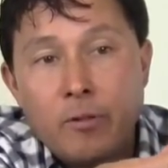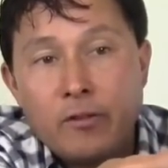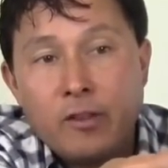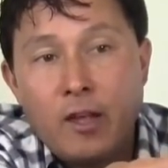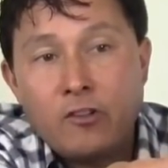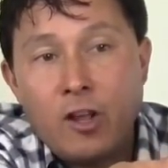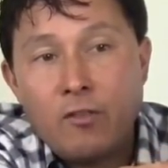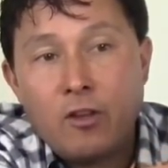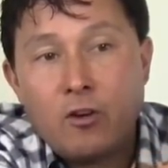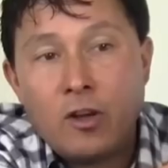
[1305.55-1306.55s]
plus they actually
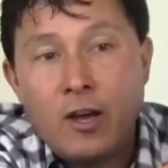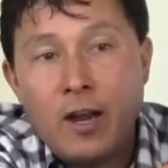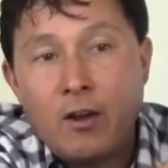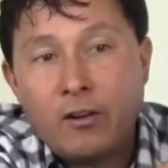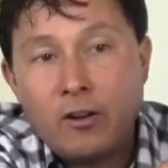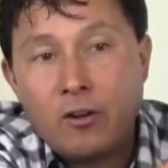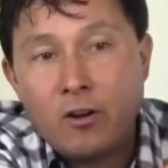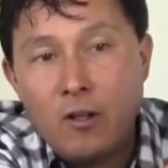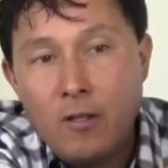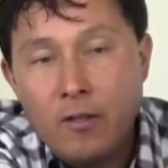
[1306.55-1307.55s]
have a little cutout
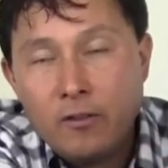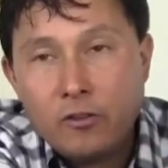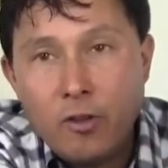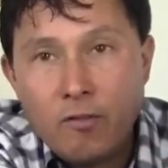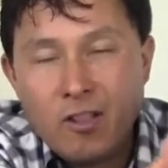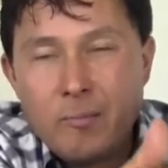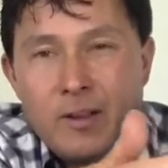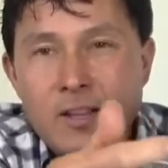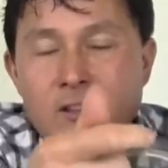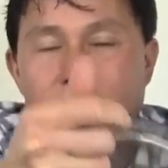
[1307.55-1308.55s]
here, so you have a little
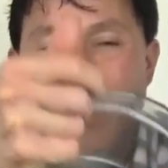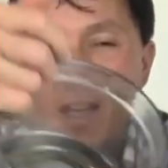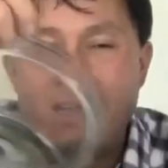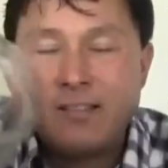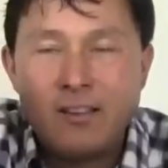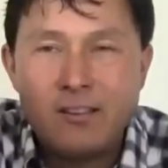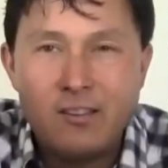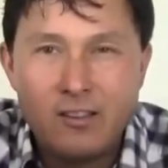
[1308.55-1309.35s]
bit easier access.